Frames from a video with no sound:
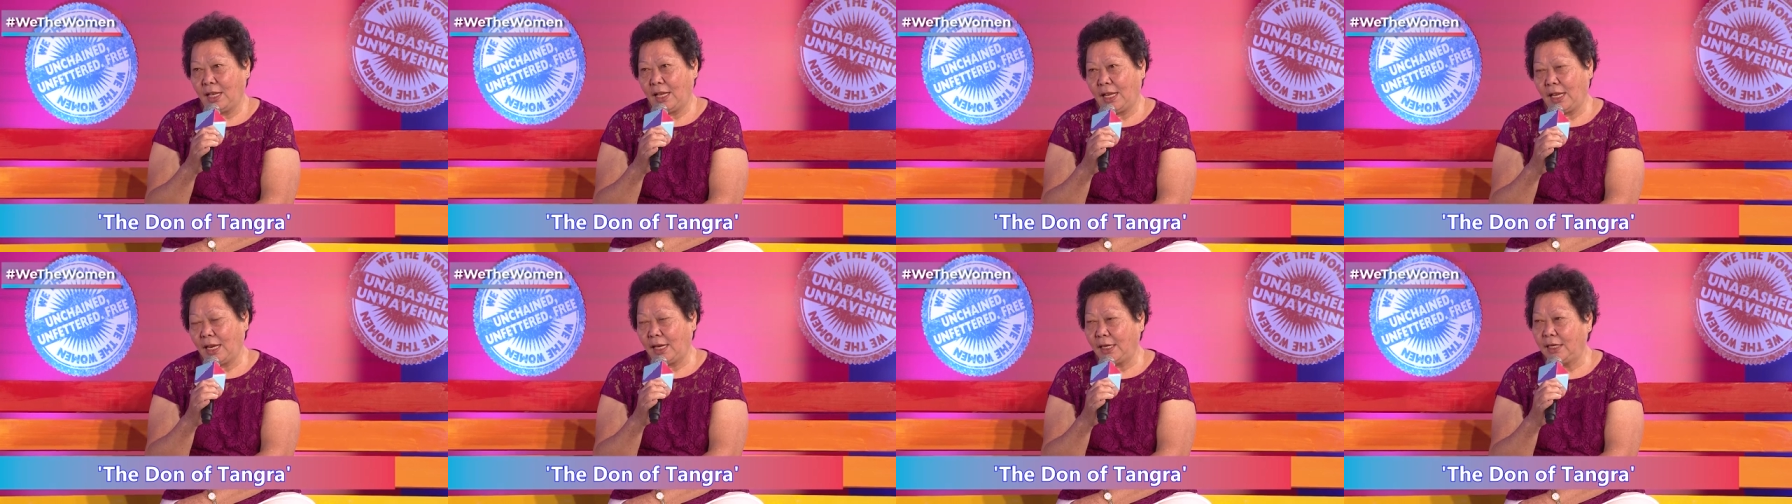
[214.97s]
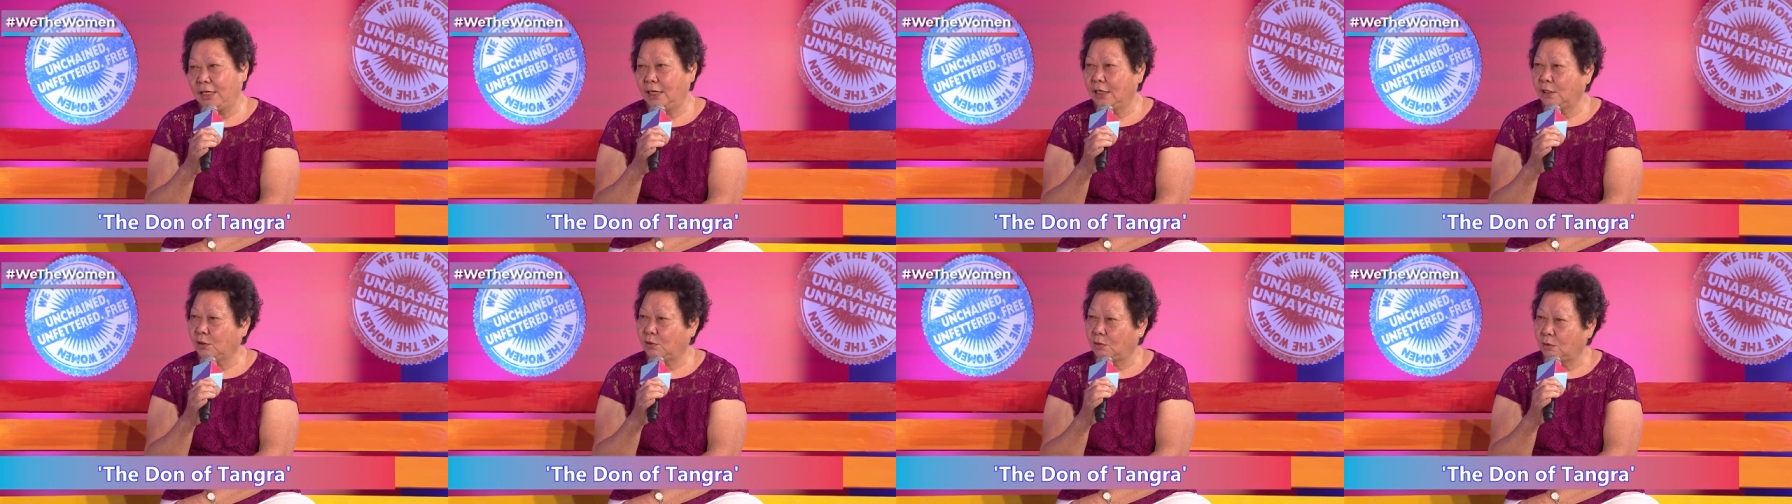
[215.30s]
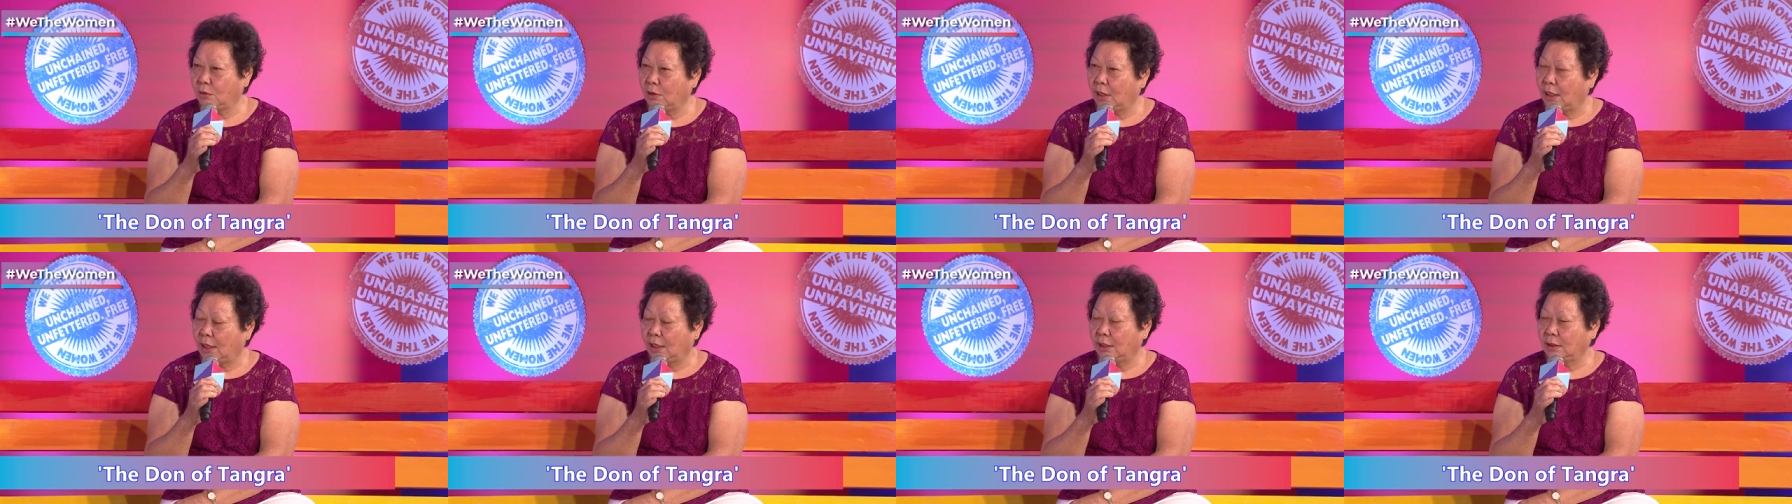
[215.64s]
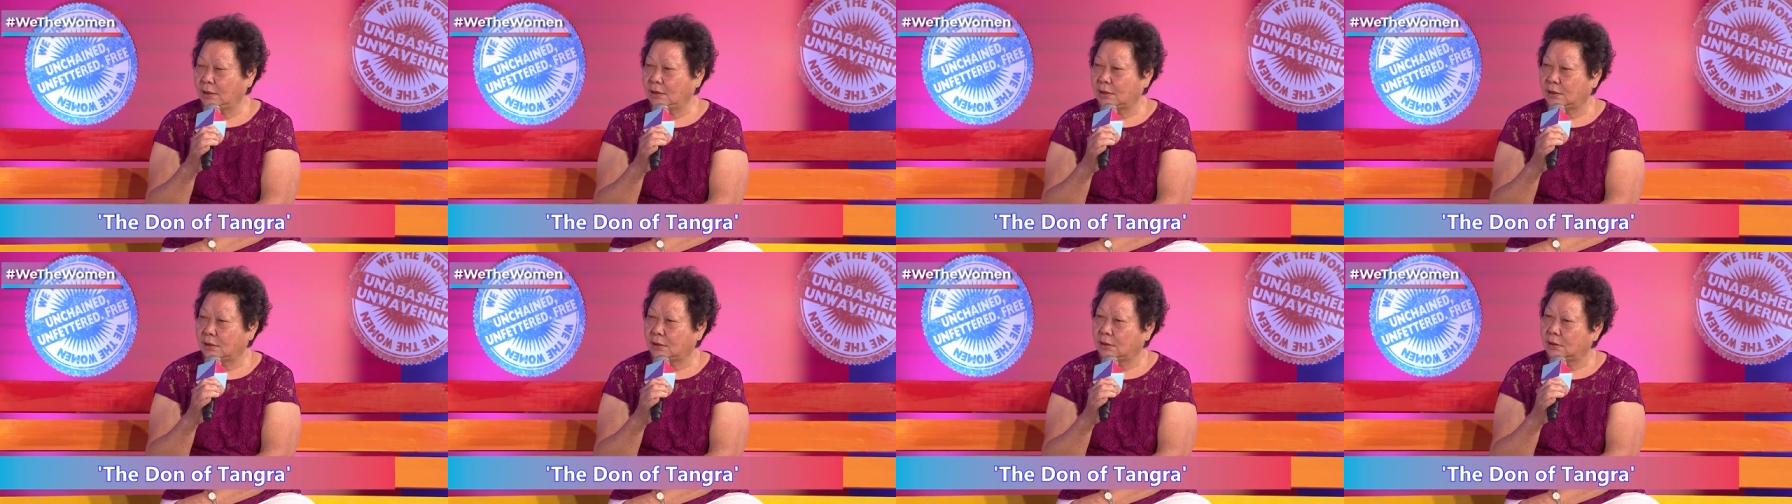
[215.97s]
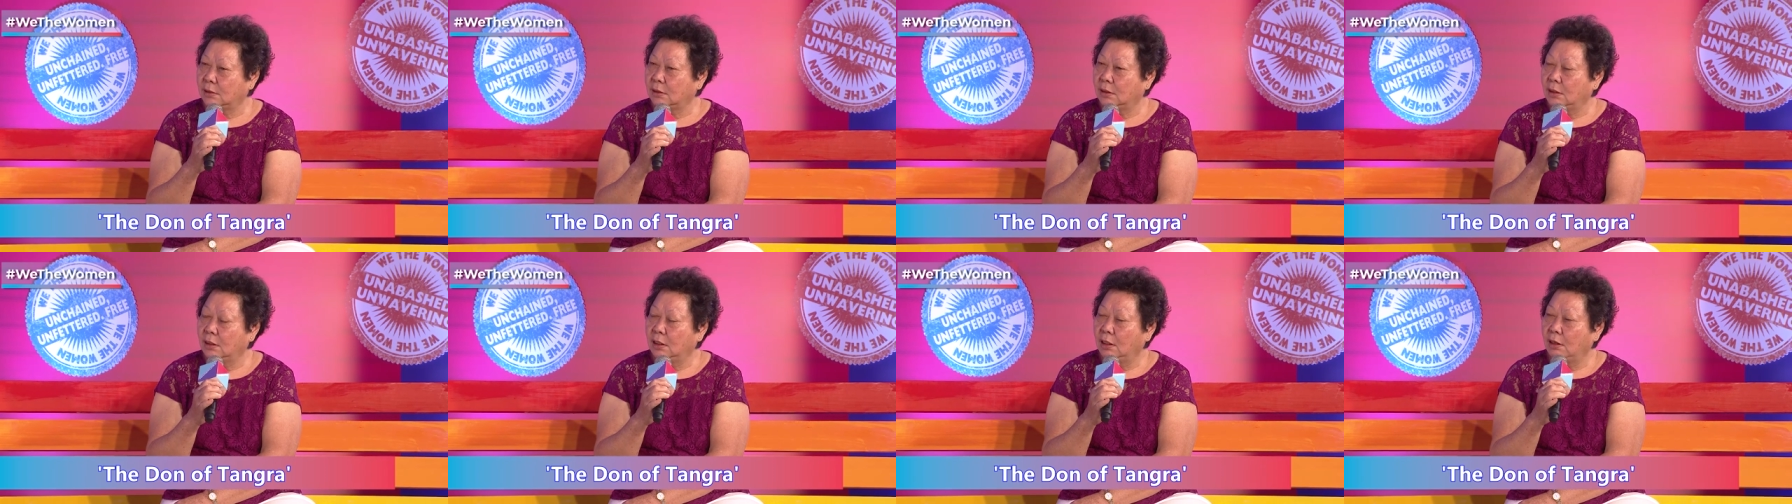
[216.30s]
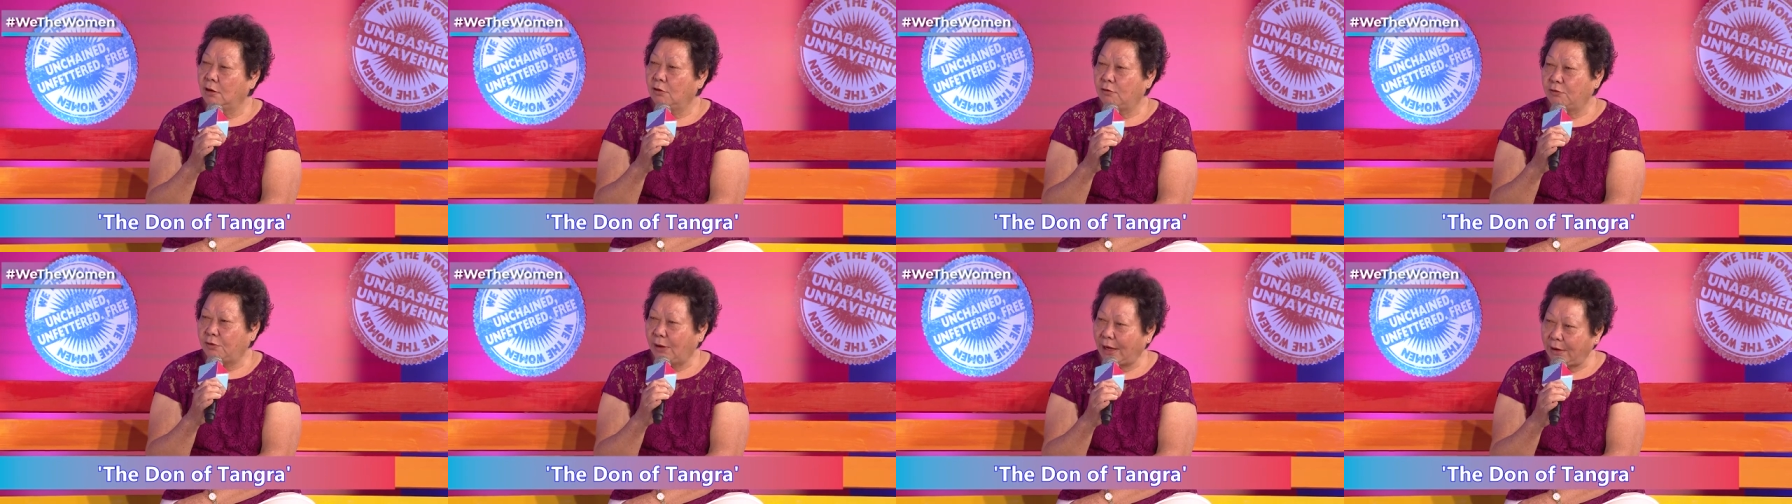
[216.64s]
And they took us
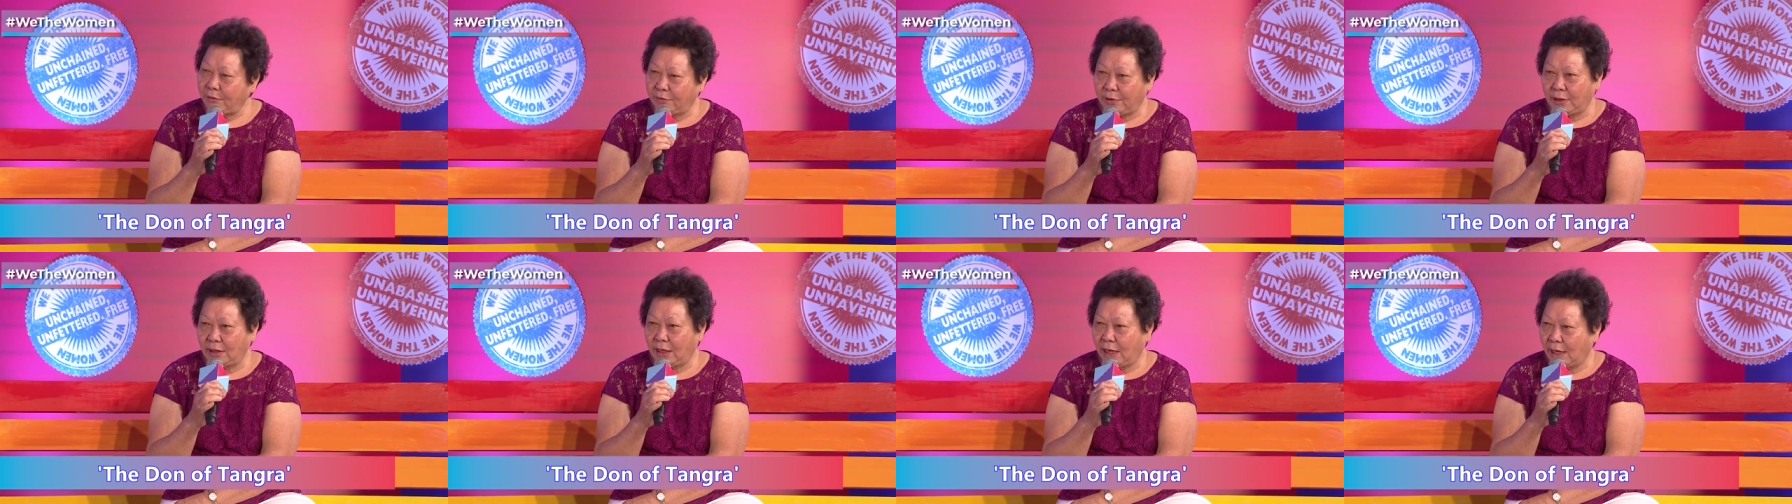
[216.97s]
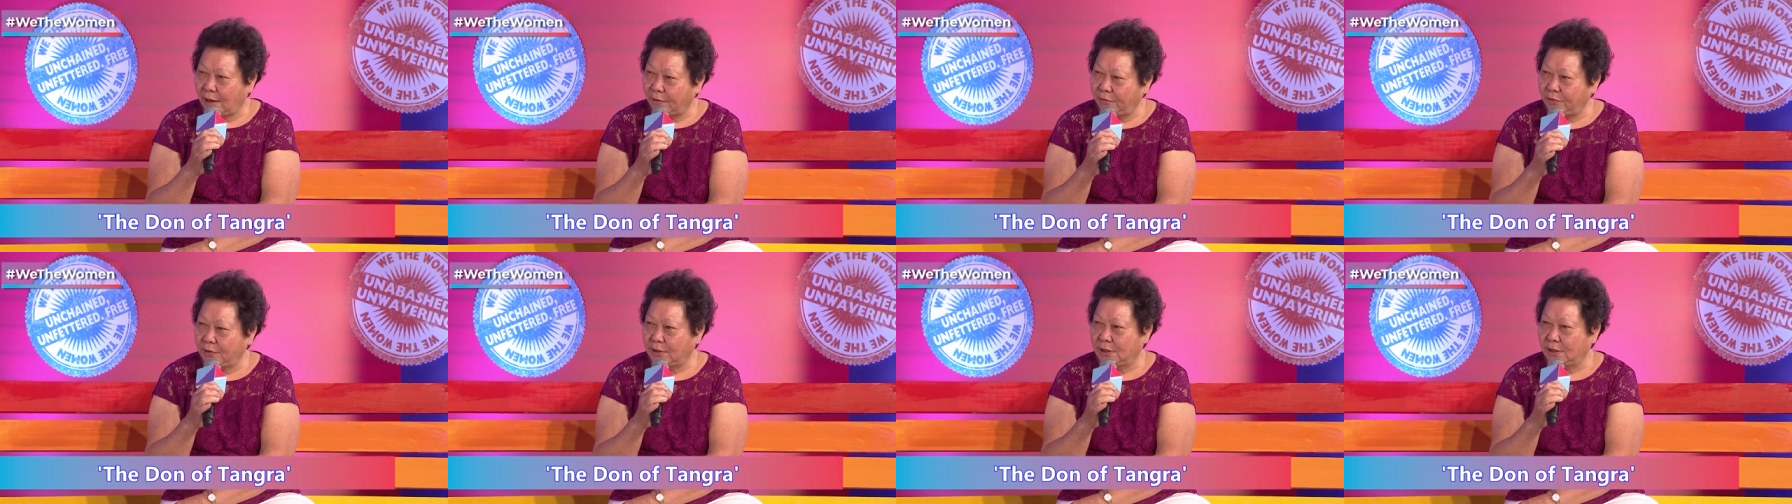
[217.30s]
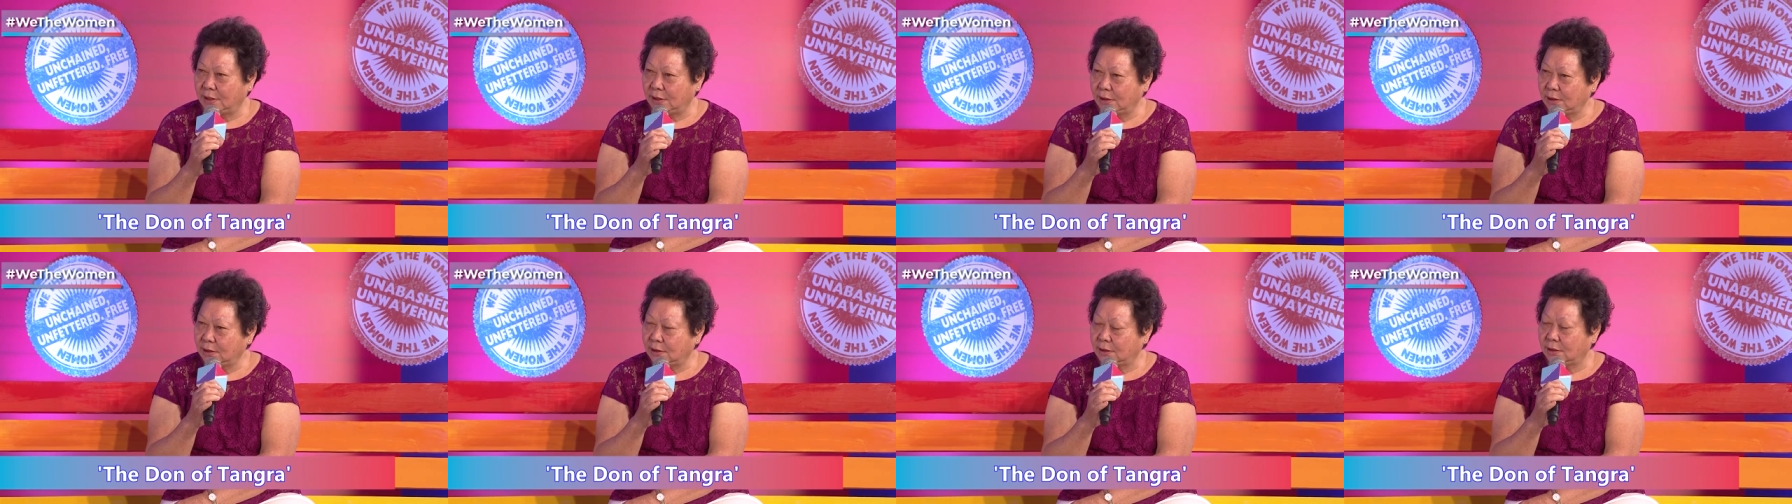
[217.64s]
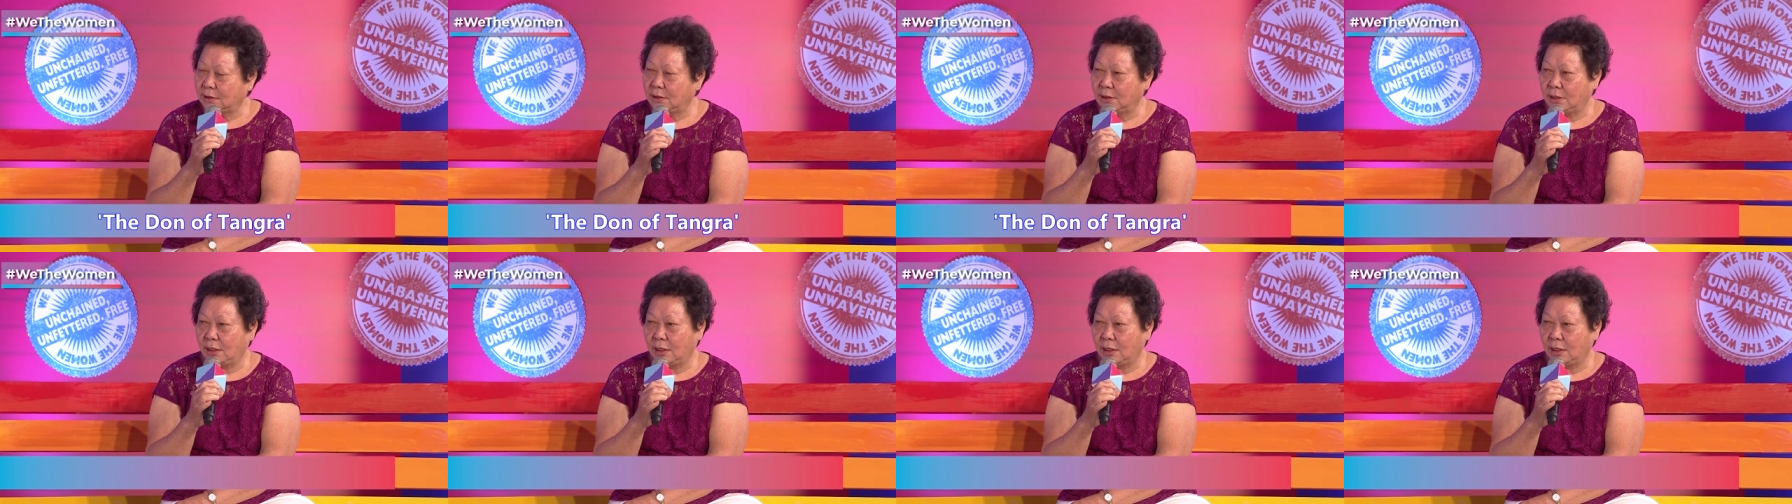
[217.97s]
five and a half years,